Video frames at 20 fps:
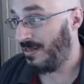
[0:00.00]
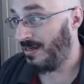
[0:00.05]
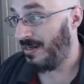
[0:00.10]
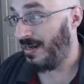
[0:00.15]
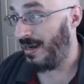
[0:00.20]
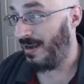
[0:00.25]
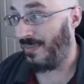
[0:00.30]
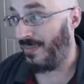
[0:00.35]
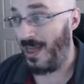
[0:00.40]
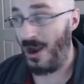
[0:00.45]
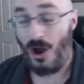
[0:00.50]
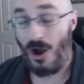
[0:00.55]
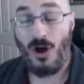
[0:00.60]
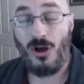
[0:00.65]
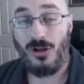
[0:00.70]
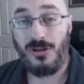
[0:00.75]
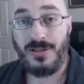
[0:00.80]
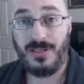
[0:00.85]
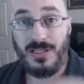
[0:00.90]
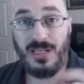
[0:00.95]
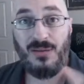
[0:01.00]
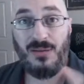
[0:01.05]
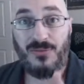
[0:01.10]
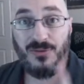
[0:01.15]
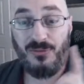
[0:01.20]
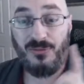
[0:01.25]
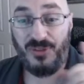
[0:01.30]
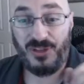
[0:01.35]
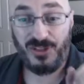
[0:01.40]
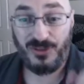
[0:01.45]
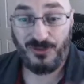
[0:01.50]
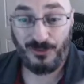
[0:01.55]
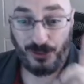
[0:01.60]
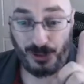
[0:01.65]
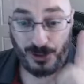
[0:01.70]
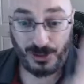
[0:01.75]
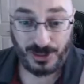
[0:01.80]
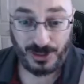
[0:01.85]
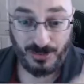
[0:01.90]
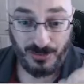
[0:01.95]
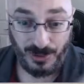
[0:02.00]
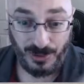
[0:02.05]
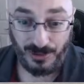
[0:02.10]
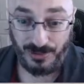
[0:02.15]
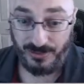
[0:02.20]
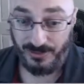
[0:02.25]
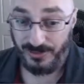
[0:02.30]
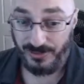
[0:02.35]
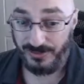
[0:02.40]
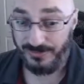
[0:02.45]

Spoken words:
Now, that all stems from this first move.